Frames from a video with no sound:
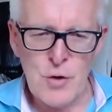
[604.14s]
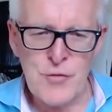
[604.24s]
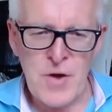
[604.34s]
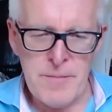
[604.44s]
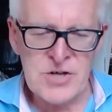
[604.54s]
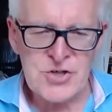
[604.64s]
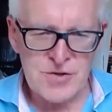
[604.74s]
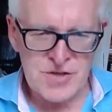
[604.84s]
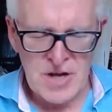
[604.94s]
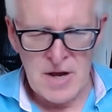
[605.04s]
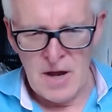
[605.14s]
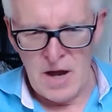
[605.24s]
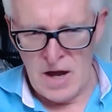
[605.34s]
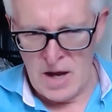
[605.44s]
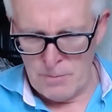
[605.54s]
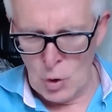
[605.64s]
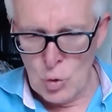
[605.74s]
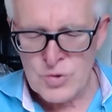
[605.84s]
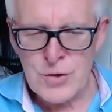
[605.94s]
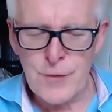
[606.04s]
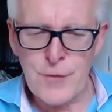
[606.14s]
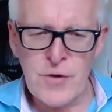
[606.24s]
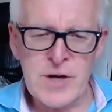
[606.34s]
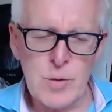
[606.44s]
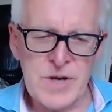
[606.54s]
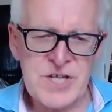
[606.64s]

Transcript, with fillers: both dimensions. Uh, all too frequently,